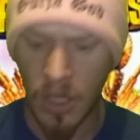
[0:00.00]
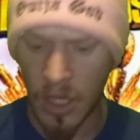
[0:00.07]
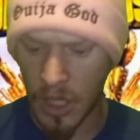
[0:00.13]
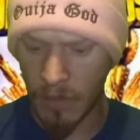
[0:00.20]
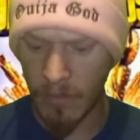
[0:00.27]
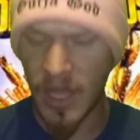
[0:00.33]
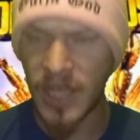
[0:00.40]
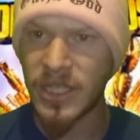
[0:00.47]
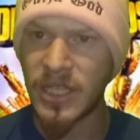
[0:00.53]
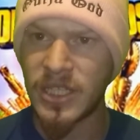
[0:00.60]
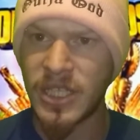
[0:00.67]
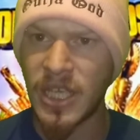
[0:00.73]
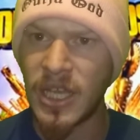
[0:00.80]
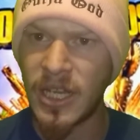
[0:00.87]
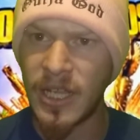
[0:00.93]
As I
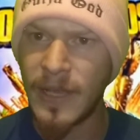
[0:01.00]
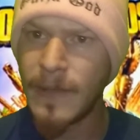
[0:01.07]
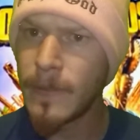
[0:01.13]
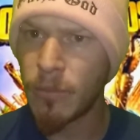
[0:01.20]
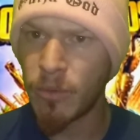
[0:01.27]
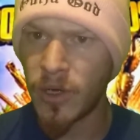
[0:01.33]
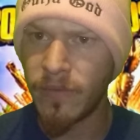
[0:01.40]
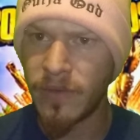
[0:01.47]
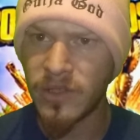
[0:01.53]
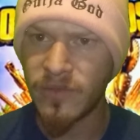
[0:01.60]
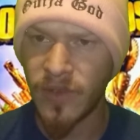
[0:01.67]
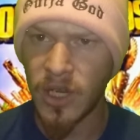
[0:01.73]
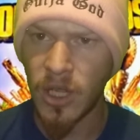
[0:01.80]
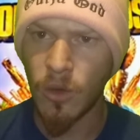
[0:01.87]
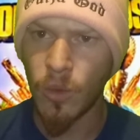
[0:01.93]
said in the previous
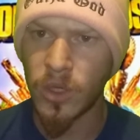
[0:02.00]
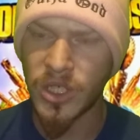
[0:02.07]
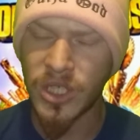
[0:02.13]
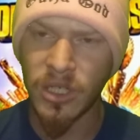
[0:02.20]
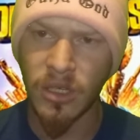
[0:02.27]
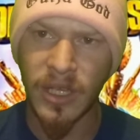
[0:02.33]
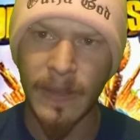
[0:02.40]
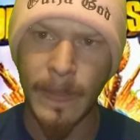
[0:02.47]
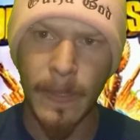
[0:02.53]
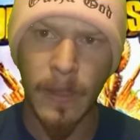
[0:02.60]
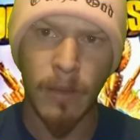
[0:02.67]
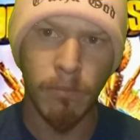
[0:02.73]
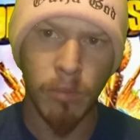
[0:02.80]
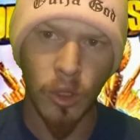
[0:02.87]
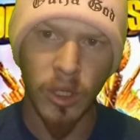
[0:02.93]
video, we're still getting
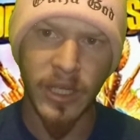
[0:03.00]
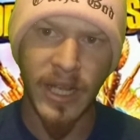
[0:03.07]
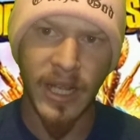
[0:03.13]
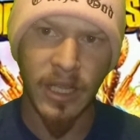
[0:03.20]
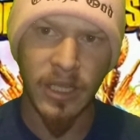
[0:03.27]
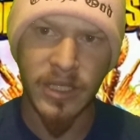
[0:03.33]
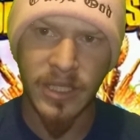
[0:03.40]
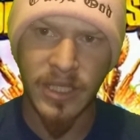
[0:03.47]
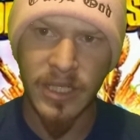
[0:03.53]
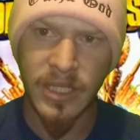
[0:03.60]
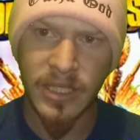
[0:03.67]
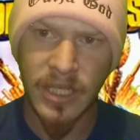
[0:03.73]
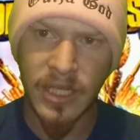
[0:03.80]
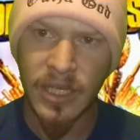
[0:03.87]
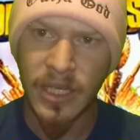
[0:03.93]
the bullet
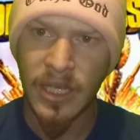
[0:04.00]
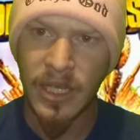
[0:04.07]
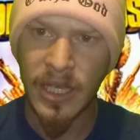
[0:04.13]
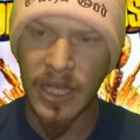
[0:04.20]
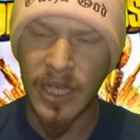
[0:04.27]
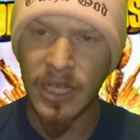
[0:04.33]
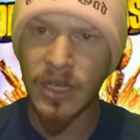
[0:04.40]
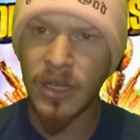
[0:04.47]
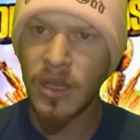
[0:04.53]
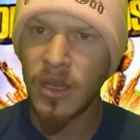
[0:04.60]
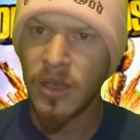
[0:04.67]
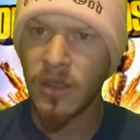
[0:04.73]
necklaces in.